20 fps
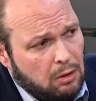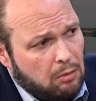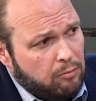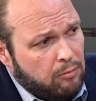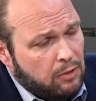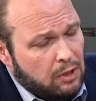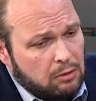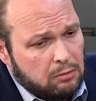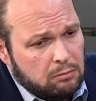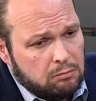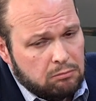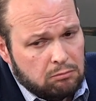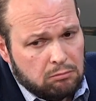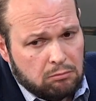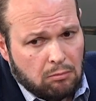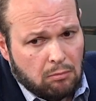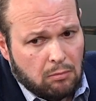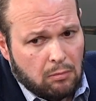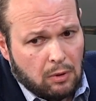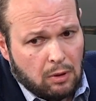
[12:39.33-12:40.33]
Um, you know,
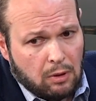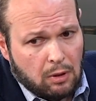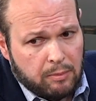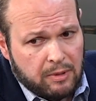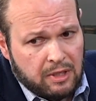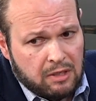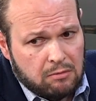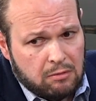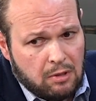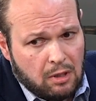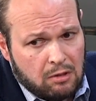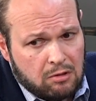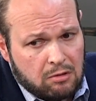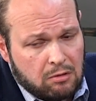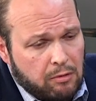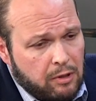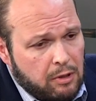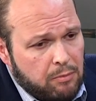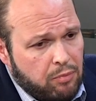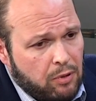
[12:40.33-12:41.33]
Armenia takes
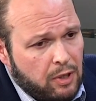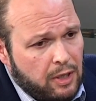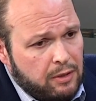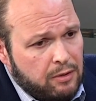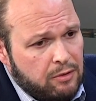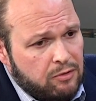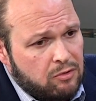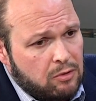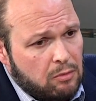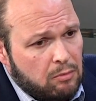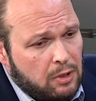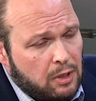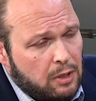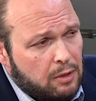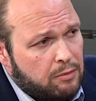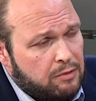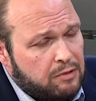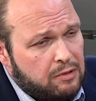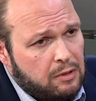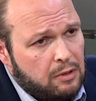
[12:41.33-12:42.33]
great pride in its
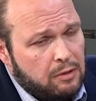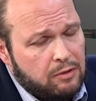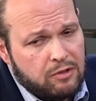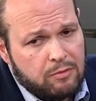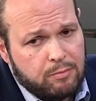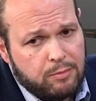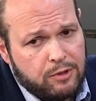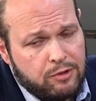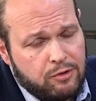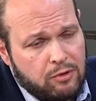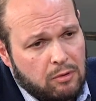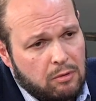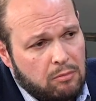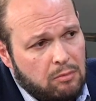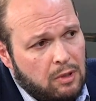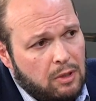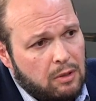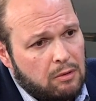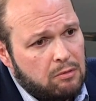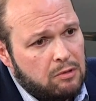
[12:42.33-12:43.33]
democracy and its burgeoning
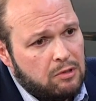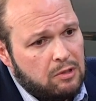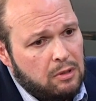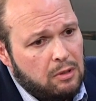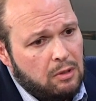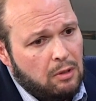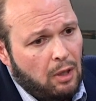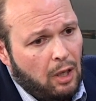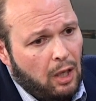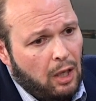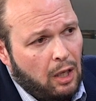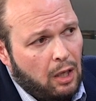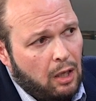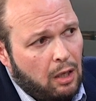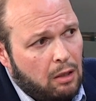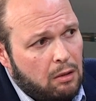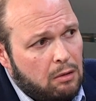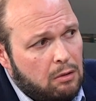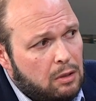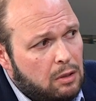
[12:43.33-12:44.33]
democracy,
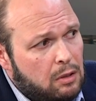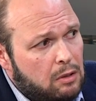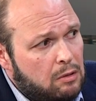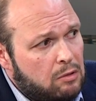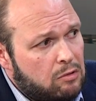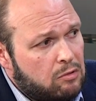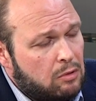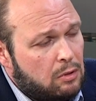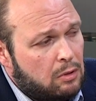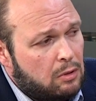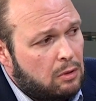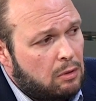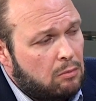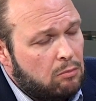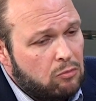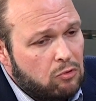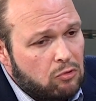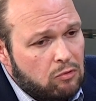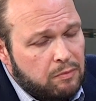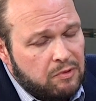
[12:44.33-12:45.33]
and these uh,
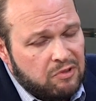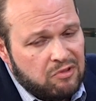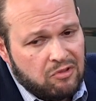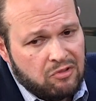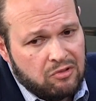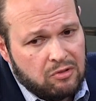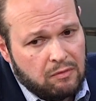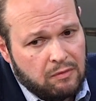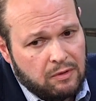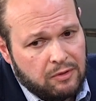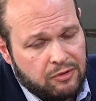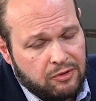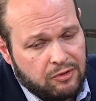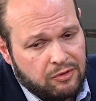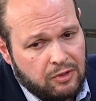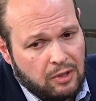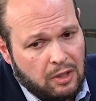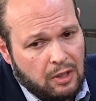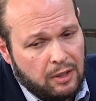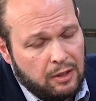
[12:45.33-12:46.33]
movements of civil
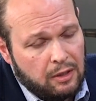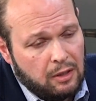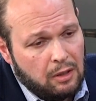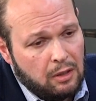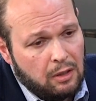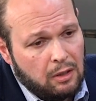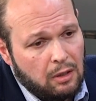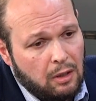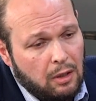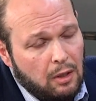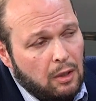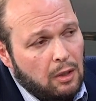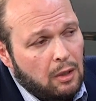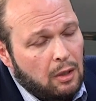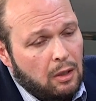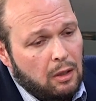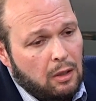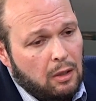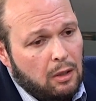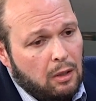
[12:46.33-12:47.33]
society,
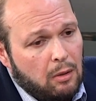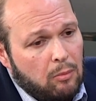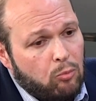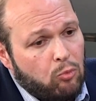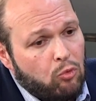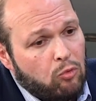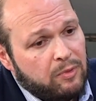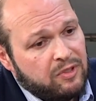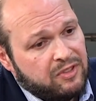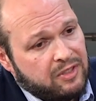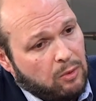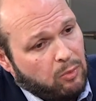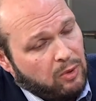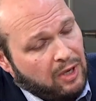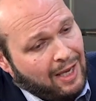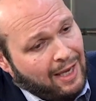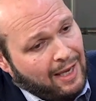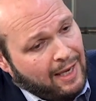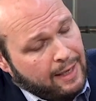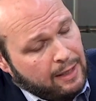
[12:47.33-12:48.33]
uh, movements that we
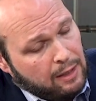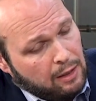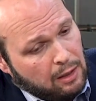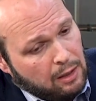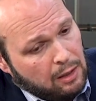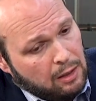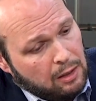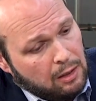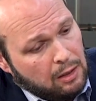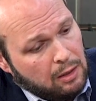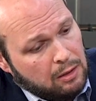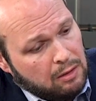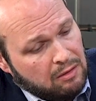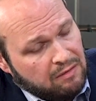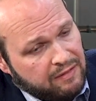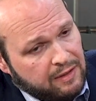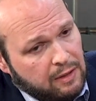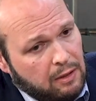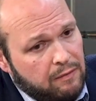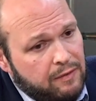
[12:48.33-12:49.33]
had in, in the
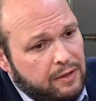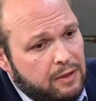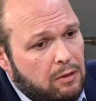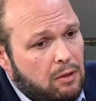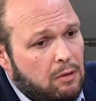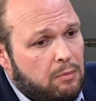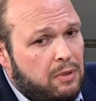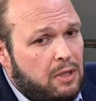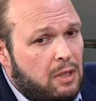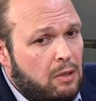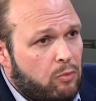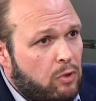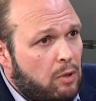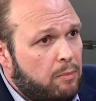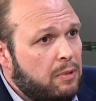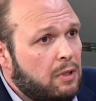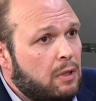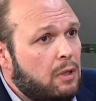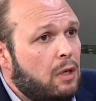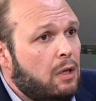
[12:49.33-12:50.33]
Velvet, are being
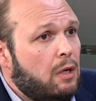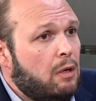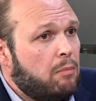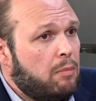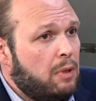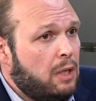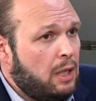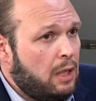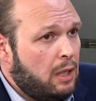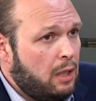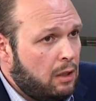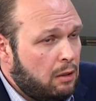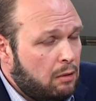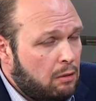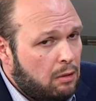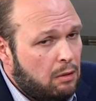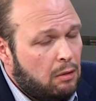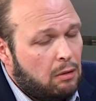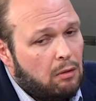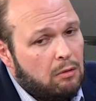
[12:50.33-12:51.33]
replicated by
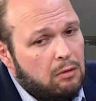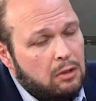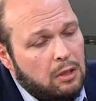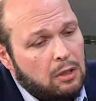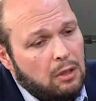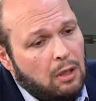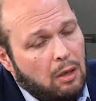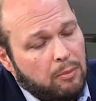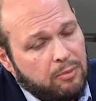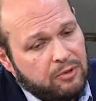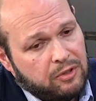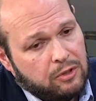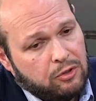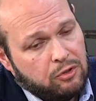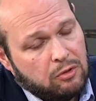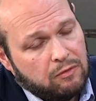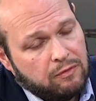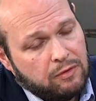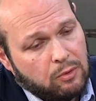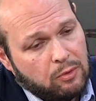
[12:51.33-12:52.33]
uh, the
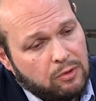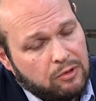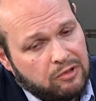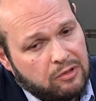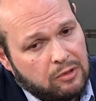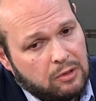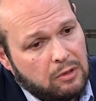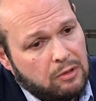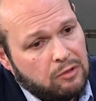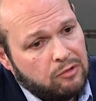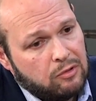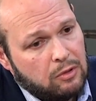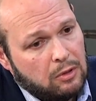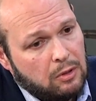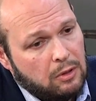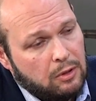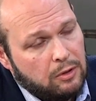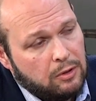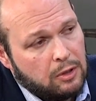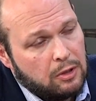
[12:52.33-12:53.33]
opposition forces
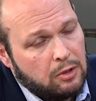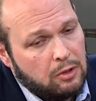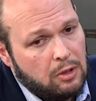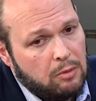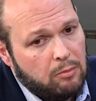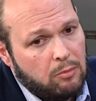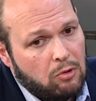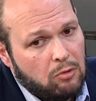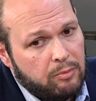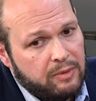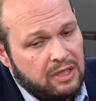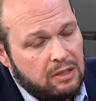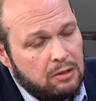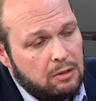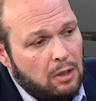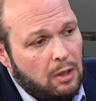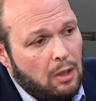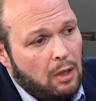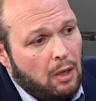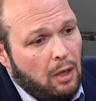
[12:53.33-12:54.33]
in the current
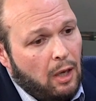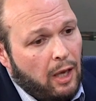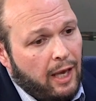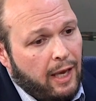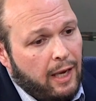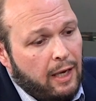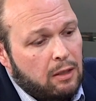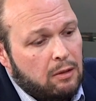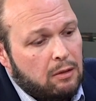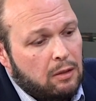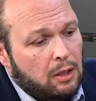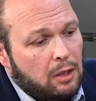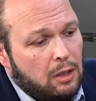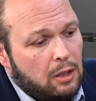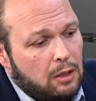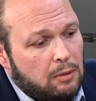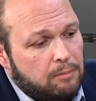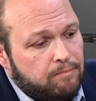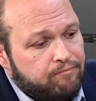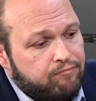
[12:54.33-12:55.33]
moment. And
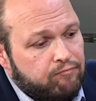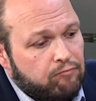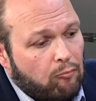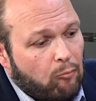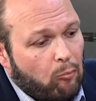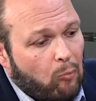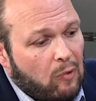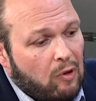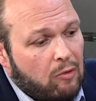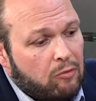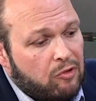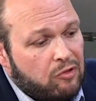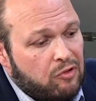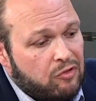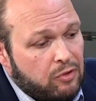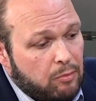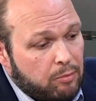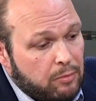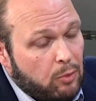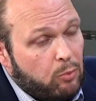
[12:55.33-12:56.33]
um, this is
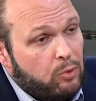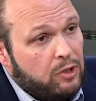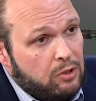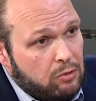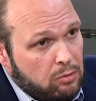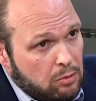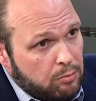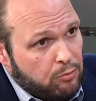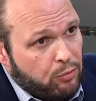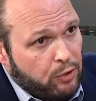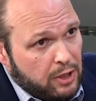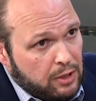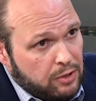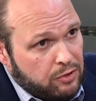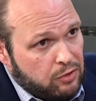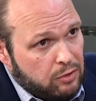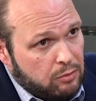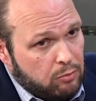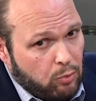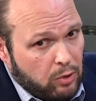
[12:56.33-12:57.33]
something that we need to
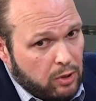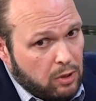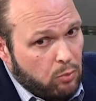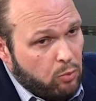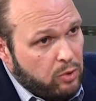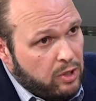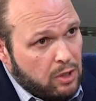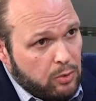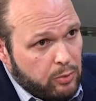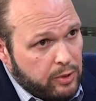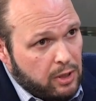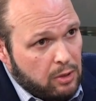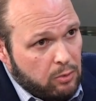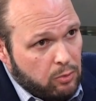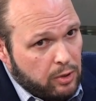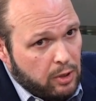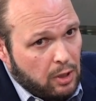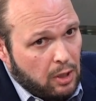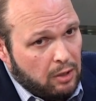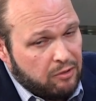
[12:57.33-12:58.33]
embrace, whether we agree with it
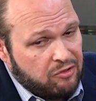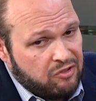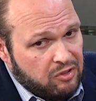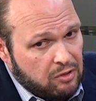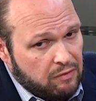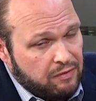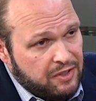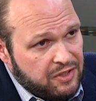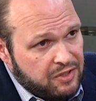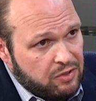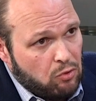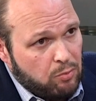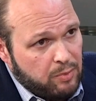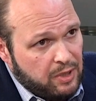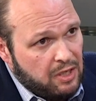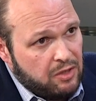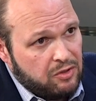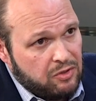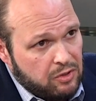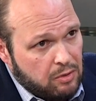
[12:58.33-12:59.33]
or not. Civil
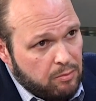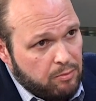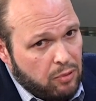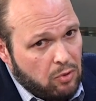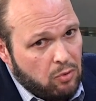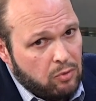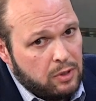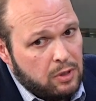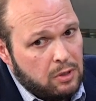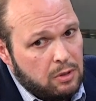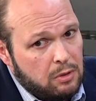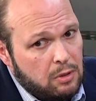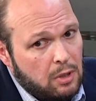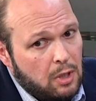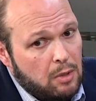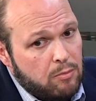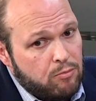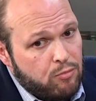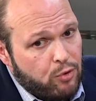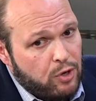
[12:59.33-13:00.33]
disobedience is important.
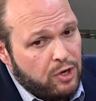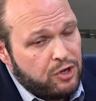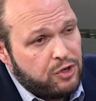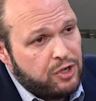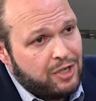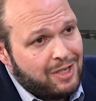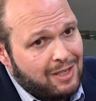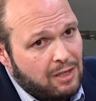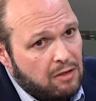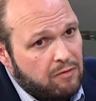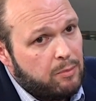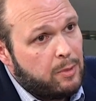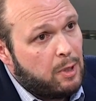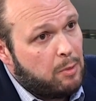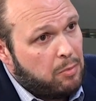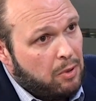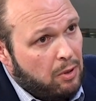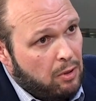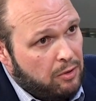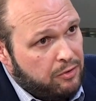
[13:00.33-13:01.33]
Pressuring the government
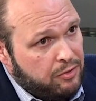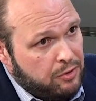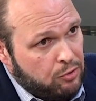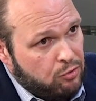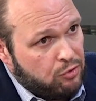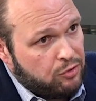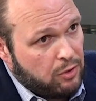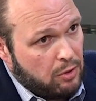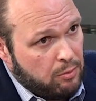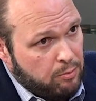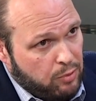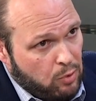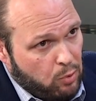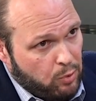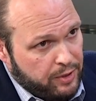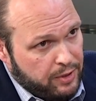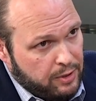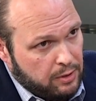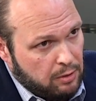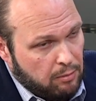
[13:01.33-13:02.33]
on policy issues are
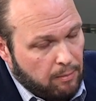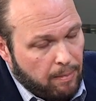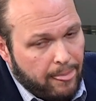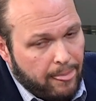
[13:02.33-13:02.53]
important.